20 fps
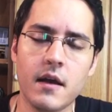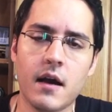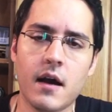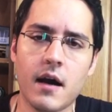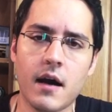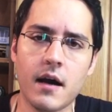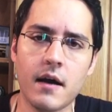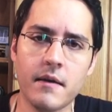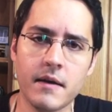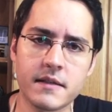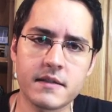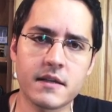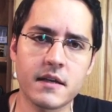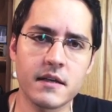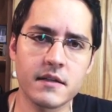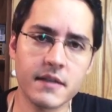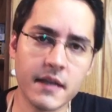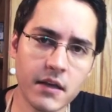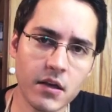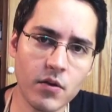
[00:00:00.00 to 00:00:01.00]
uh, it's
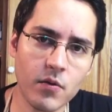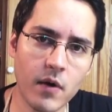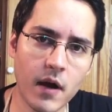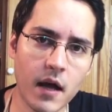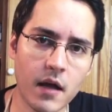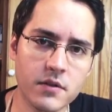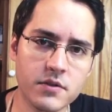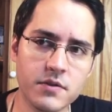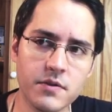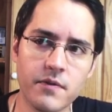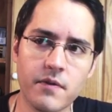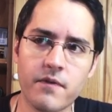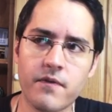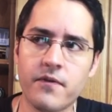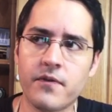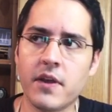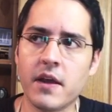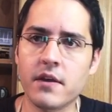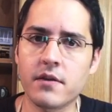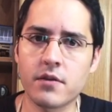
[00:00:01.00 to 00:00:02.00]
gonna take you a while to
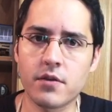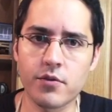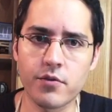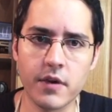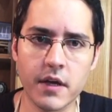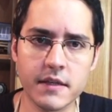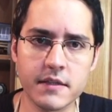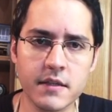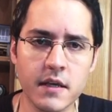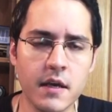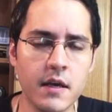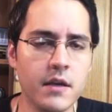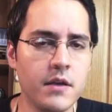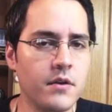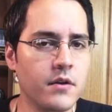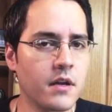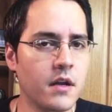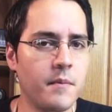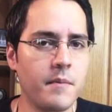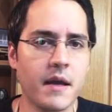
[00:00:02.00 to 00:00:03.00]
think through it.
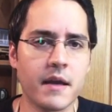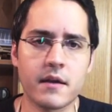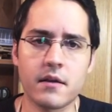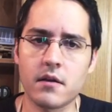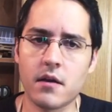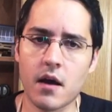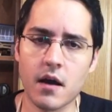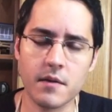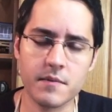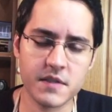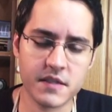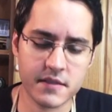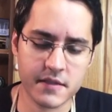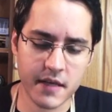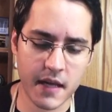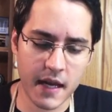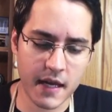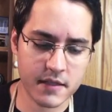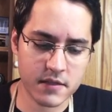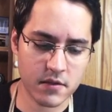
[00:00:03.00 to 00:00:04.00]
You're gonna make a lot of
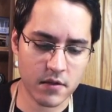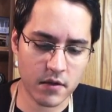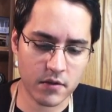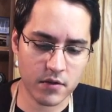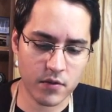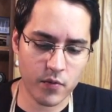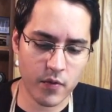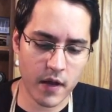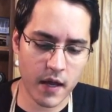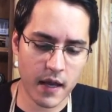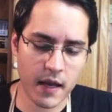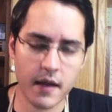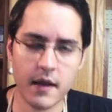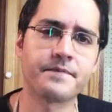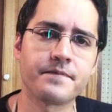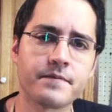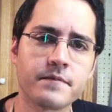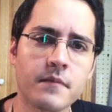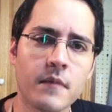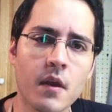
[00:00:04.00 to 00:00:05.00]
mistakes along the way.
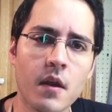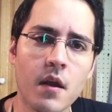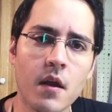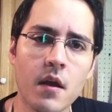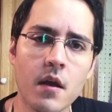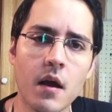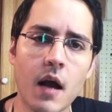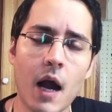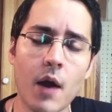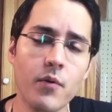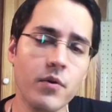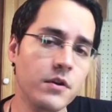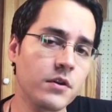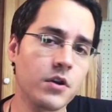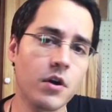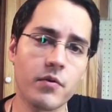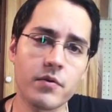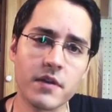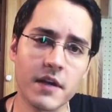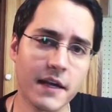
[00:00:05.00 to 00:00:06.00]
I wouldn't
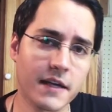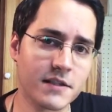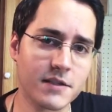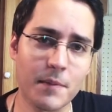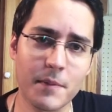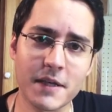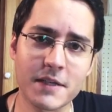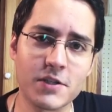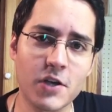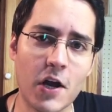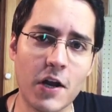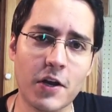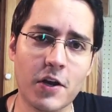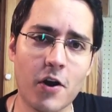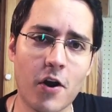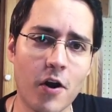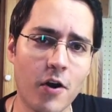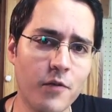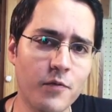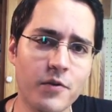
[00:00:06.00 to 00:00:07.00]
go with like some exotic
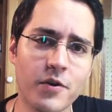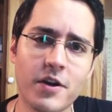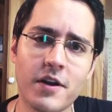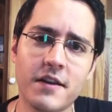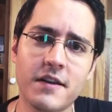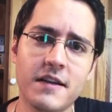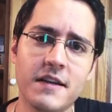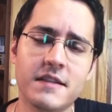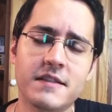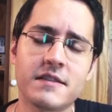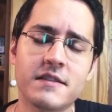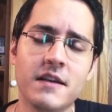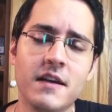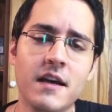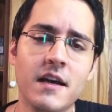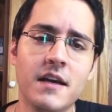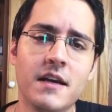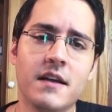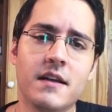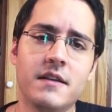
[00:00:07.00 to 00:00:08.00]
hardwood on this.
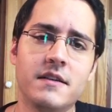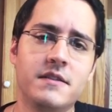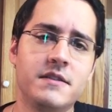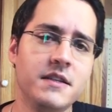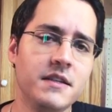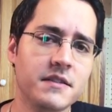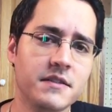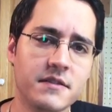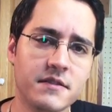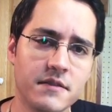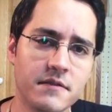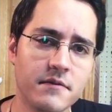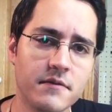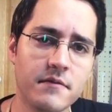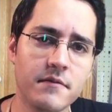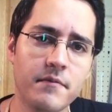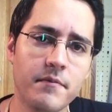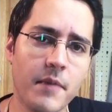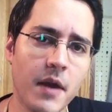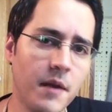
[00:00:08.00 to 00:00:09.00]
Just
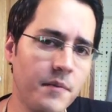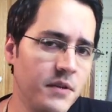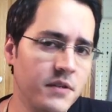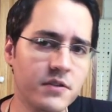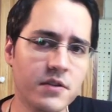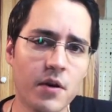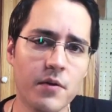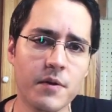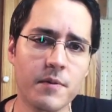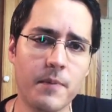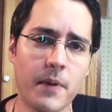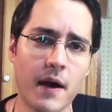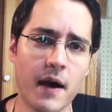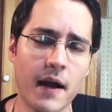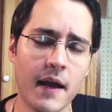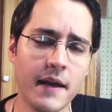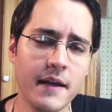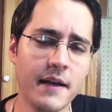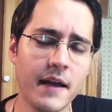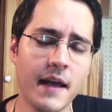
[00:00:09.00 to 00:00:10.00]
maybe start with
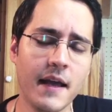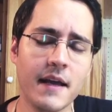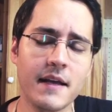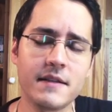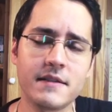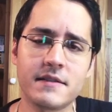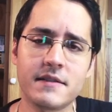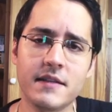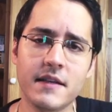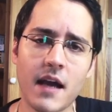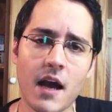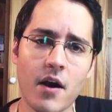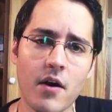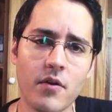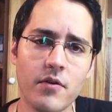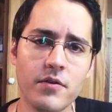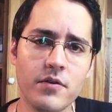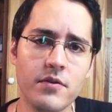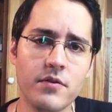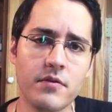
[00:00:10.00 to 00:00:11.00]
pine and see
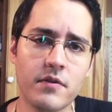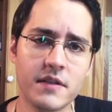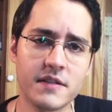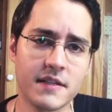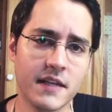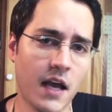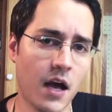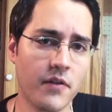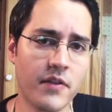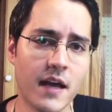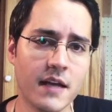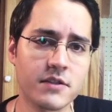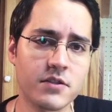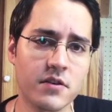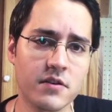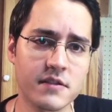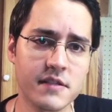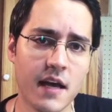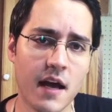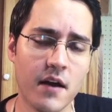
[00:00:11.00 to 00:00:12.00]
how you see how that
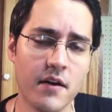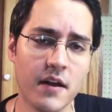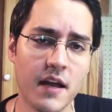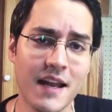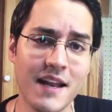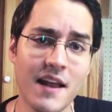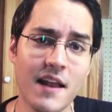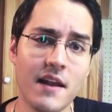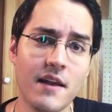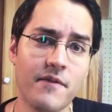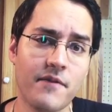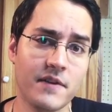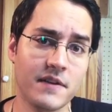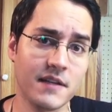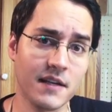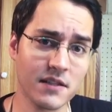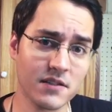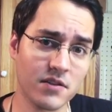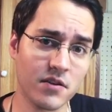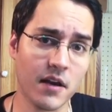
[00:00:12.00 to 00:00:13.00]
turns out. And then if it
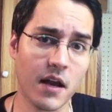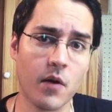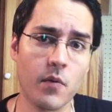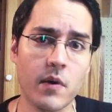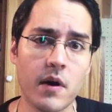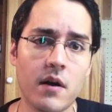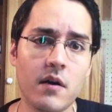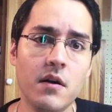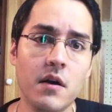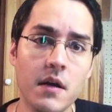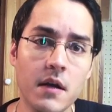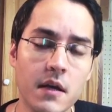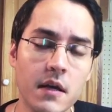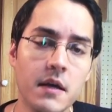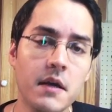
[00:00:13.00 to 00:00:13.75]
does turn out well,